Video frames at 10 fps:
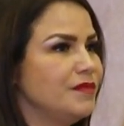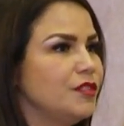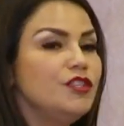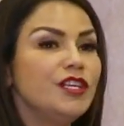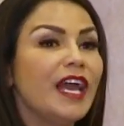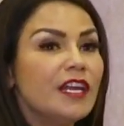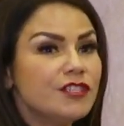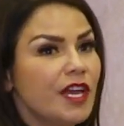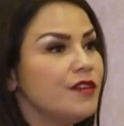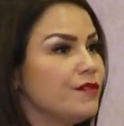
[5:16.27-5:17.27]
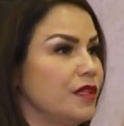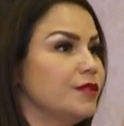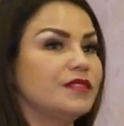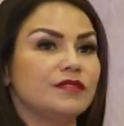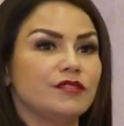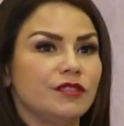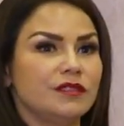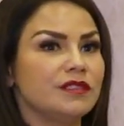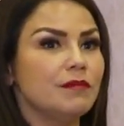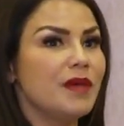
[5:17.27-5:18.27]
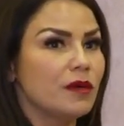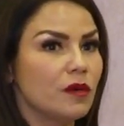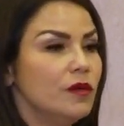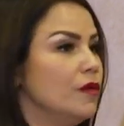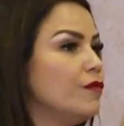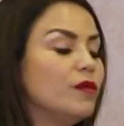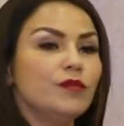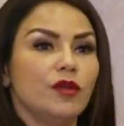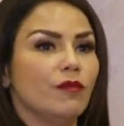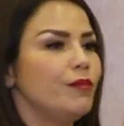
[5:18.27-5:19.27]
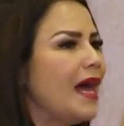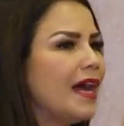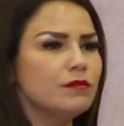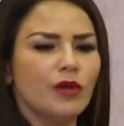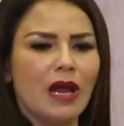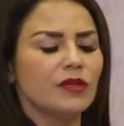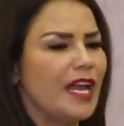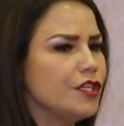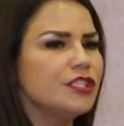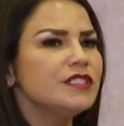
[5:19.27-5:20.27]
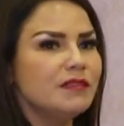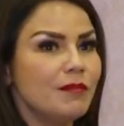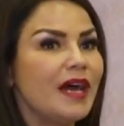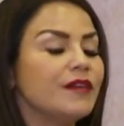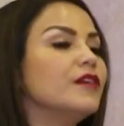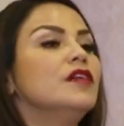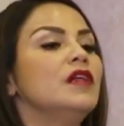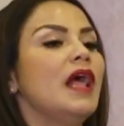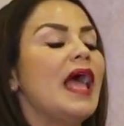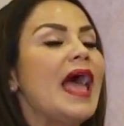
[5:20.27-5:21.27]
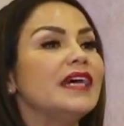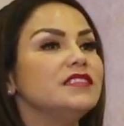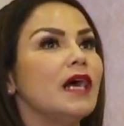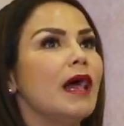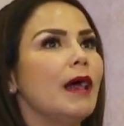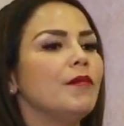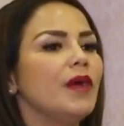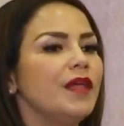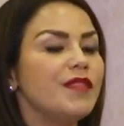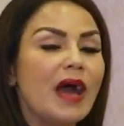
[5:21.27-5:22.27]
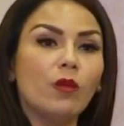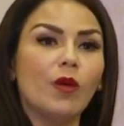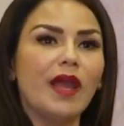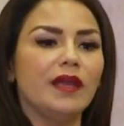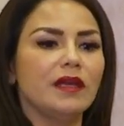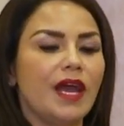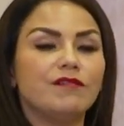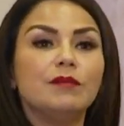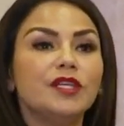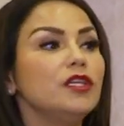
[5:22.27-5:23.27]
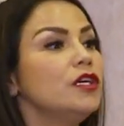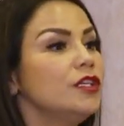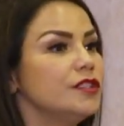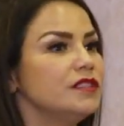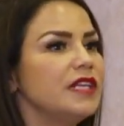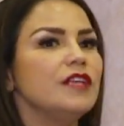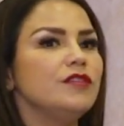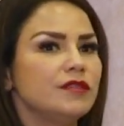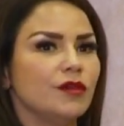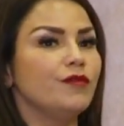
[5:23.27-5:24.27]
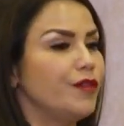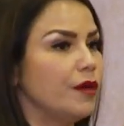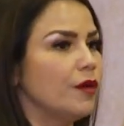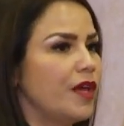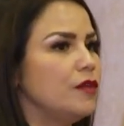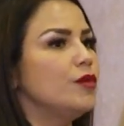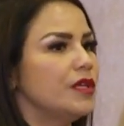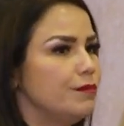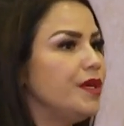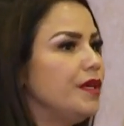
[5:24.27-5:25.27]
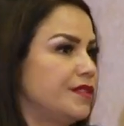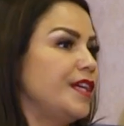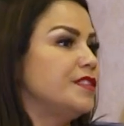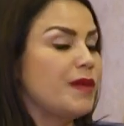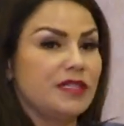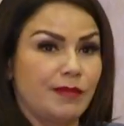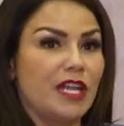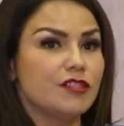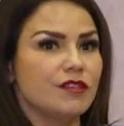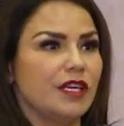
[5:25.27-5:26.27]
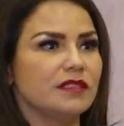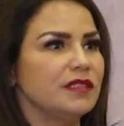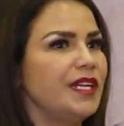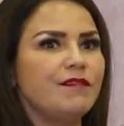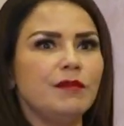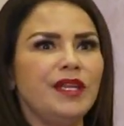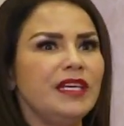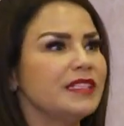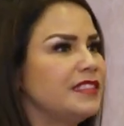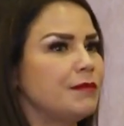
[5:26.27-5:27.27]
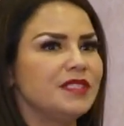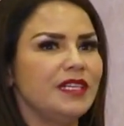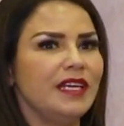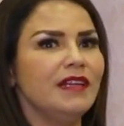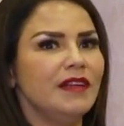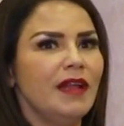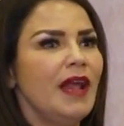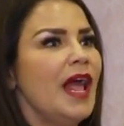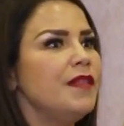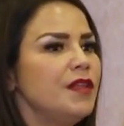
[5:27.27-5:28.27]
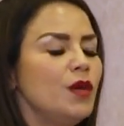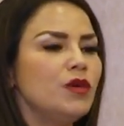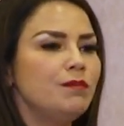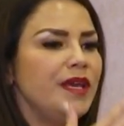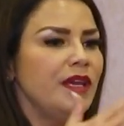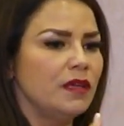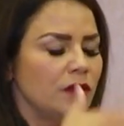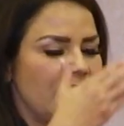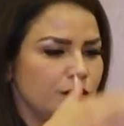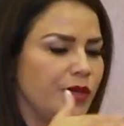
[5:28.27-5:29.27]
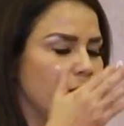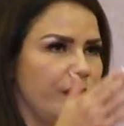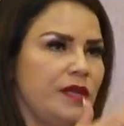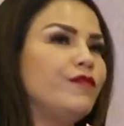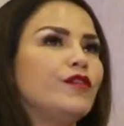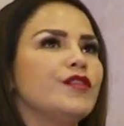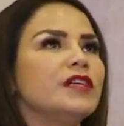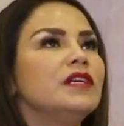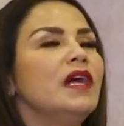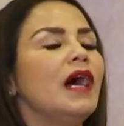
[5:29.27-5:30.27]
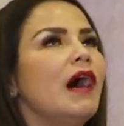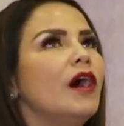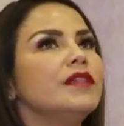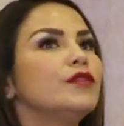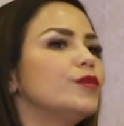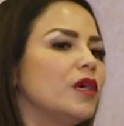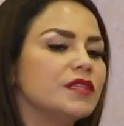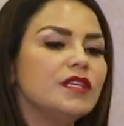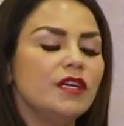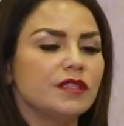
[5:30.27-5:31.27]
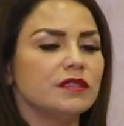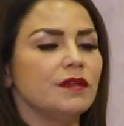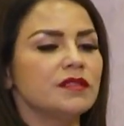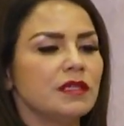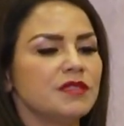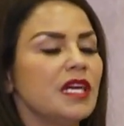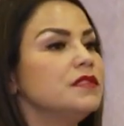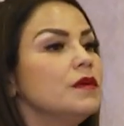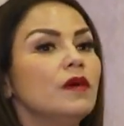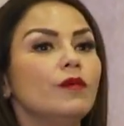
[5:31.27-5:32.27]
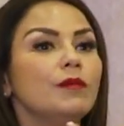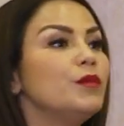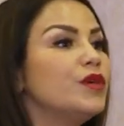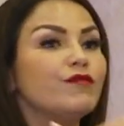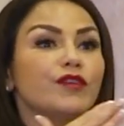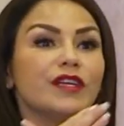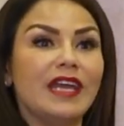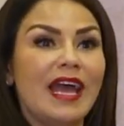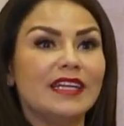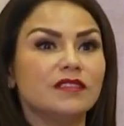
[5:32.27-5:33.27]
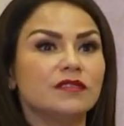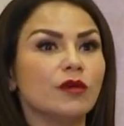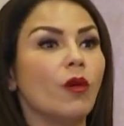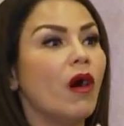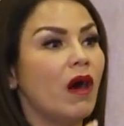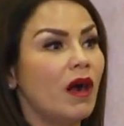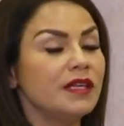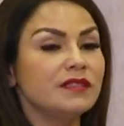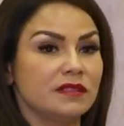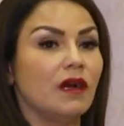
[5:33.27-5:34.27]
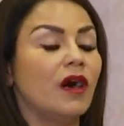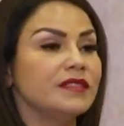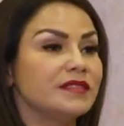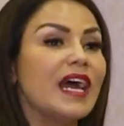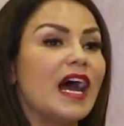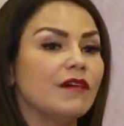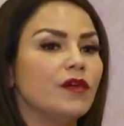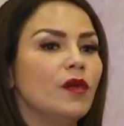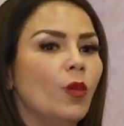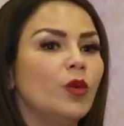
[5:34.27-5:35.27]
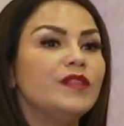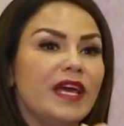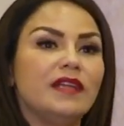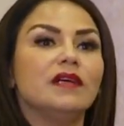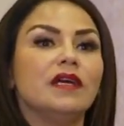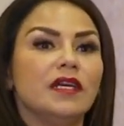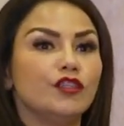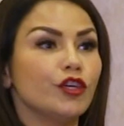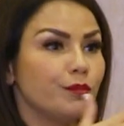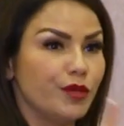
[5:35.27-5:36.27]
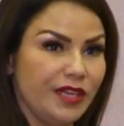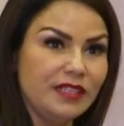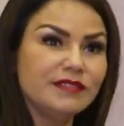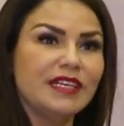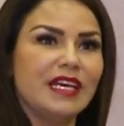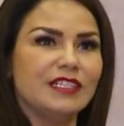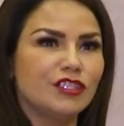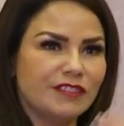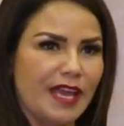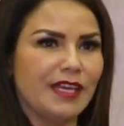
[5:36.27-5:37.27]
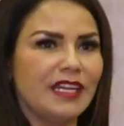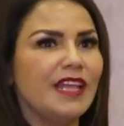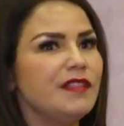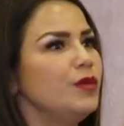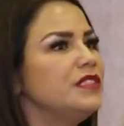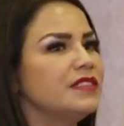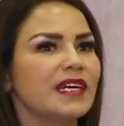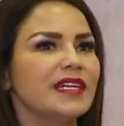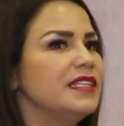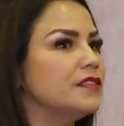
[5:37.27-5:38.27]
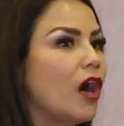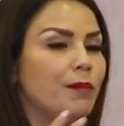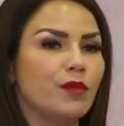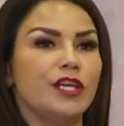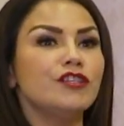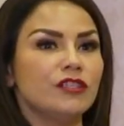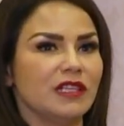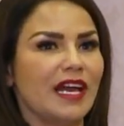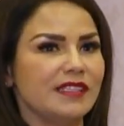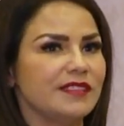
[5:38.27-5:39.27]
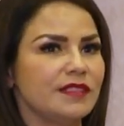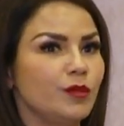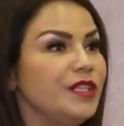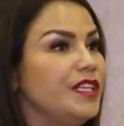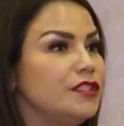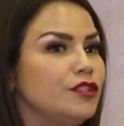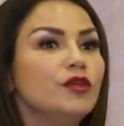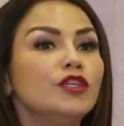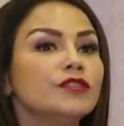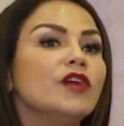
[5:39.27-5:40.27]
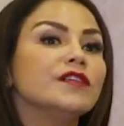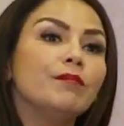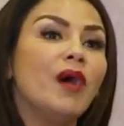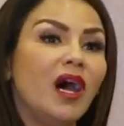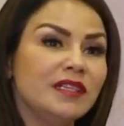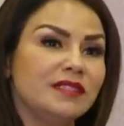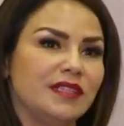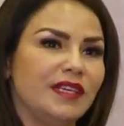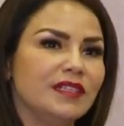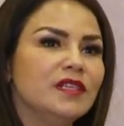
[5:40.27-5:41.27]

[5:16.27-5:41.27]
So you can educate your fellow sisters, it doesn't matter from, you know, black, brown, Asian, doesn't matter. And um, in that way, everybody learns, and you still feel that you can be, say Spanish things. And everybody accepted it. And then there would be, as we went further on throughout the years, sometimes women would forget. So our, our staff would then interpret it and say it, and then we decided to operationalize this. We needed to, so that was policy.